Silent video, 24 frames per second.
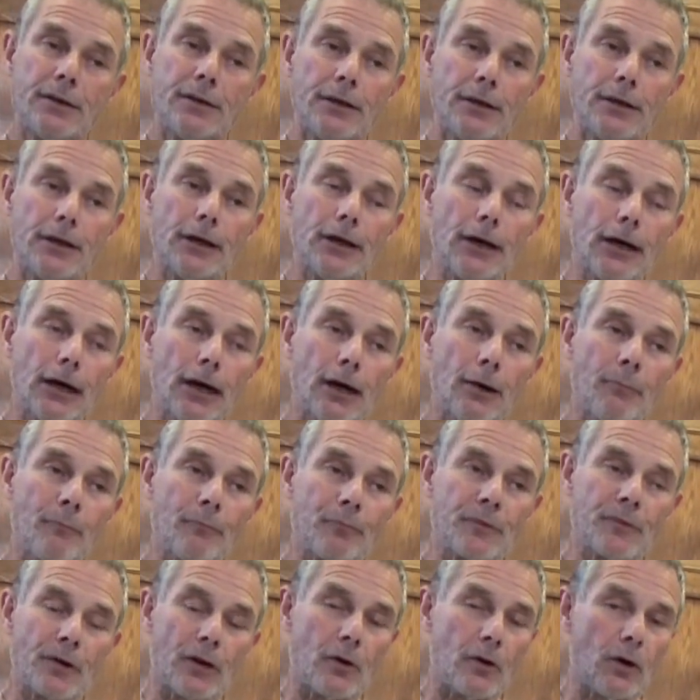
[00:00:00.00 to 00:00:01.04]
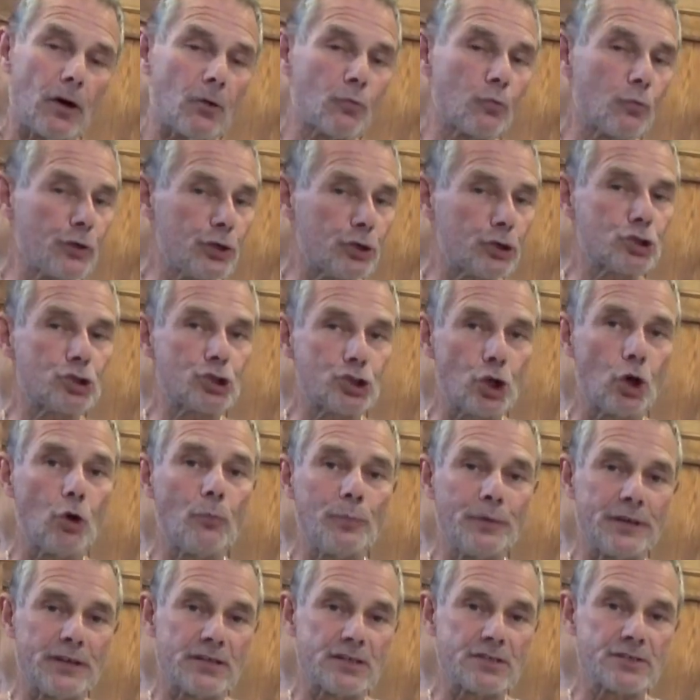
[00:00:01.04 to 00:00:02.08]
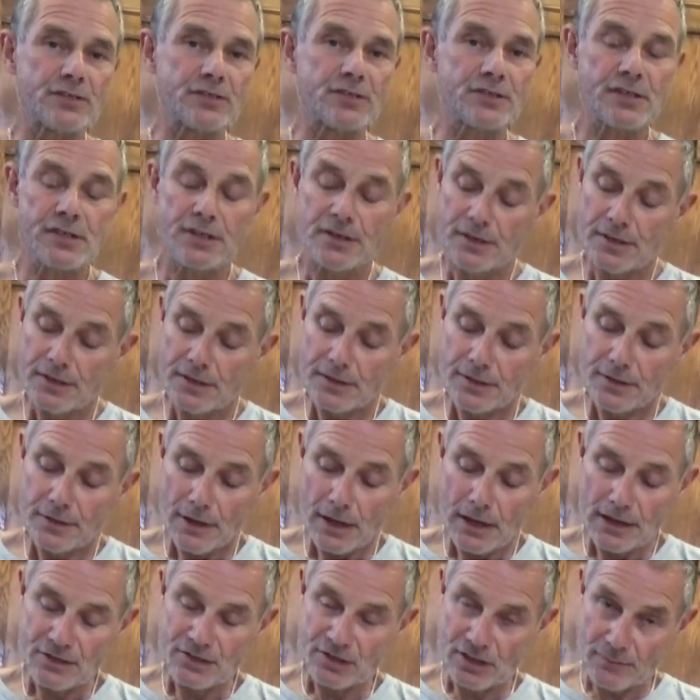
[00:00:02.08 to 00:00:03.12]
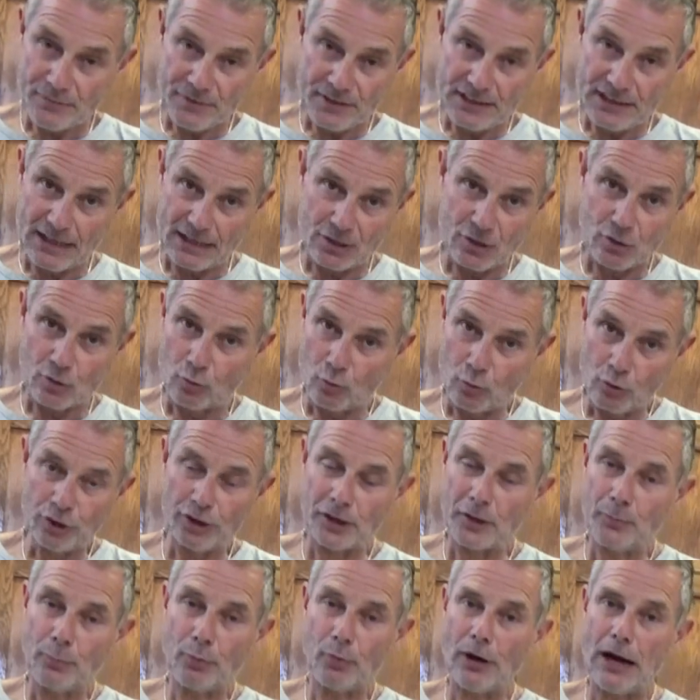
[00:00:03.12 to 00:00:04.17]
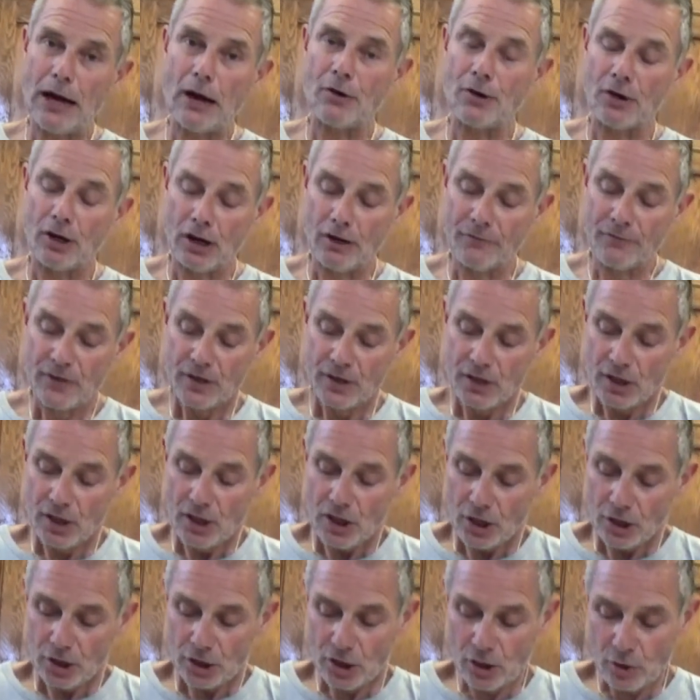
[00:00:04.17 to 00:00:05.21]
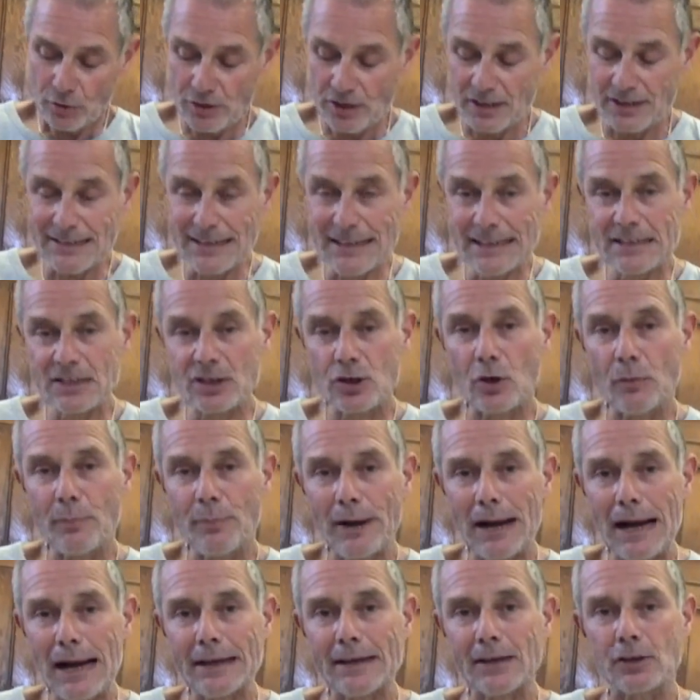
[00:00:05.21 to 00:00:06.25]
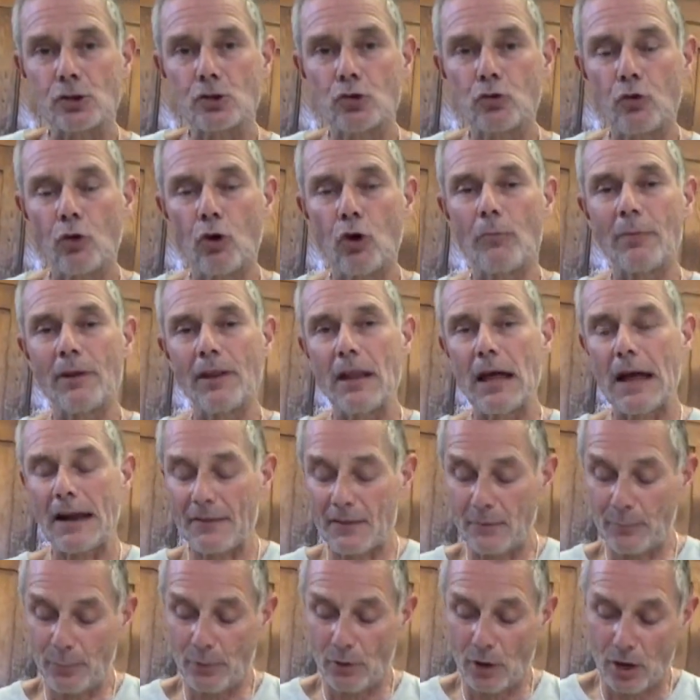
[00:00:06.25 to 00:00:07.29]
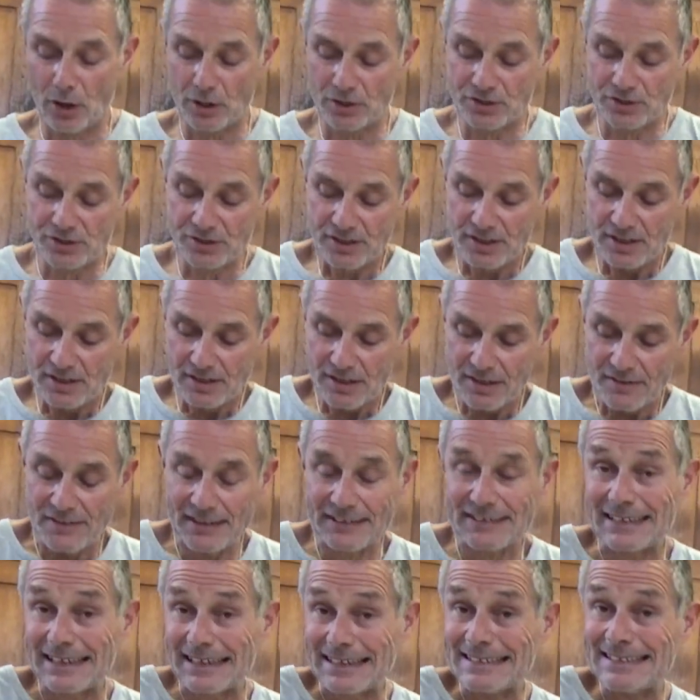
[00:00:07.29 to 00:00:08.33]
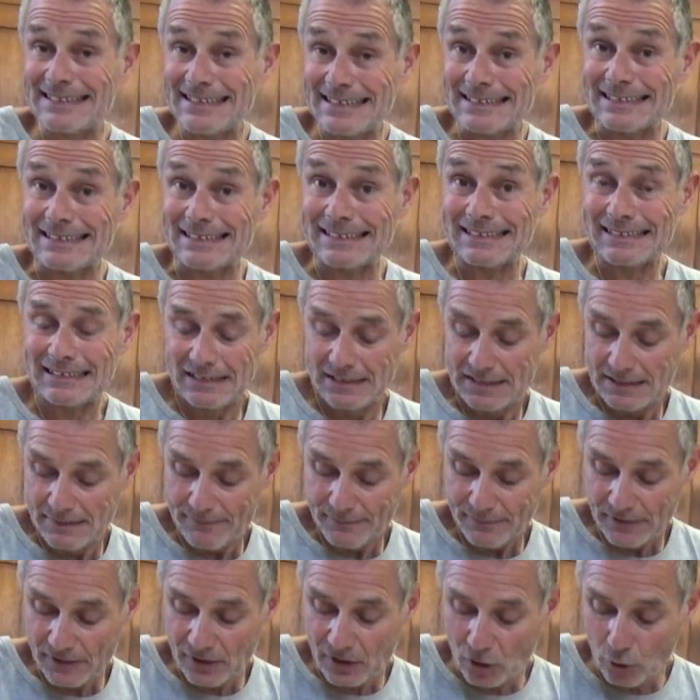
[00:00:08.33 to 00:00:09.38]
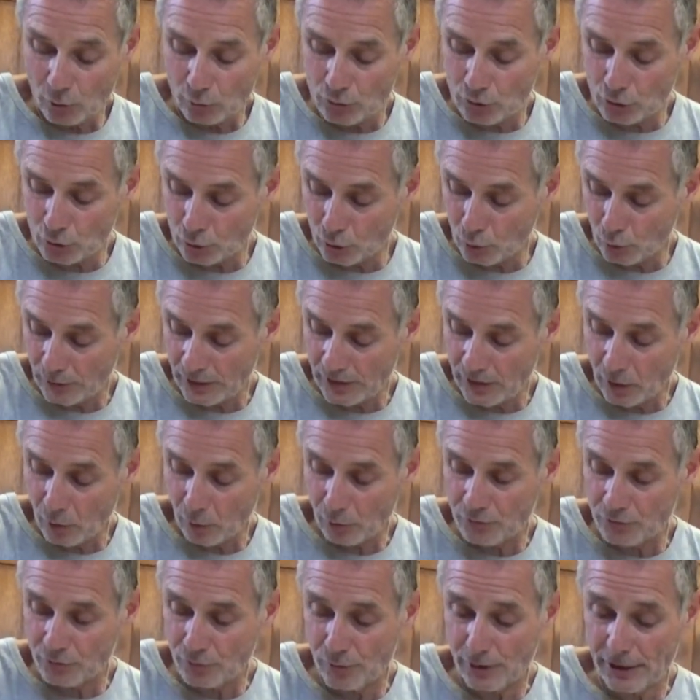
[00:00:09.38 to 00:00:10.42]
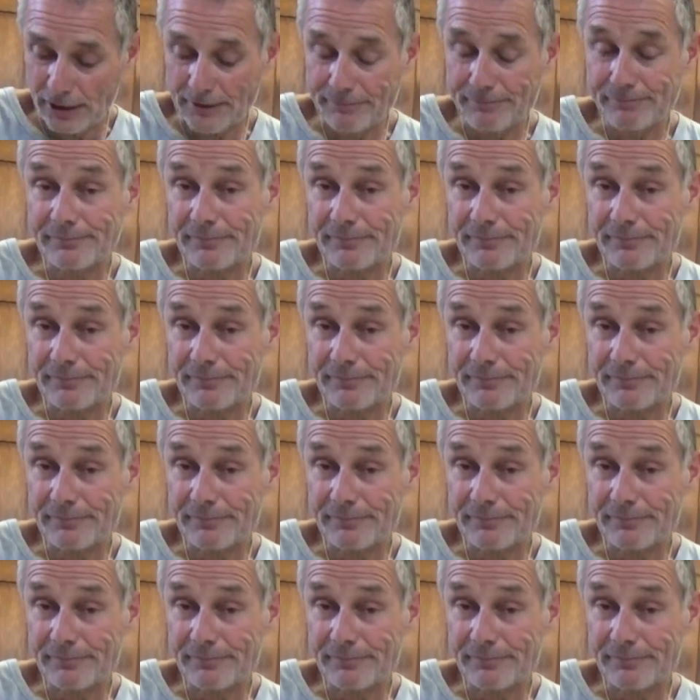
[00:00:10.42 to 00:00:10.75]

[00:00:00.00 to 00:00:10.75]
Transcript: a real showpiece and something that you're really proud of, you need to go back and chrome a lot of the parts that they didn't in '02 and '03.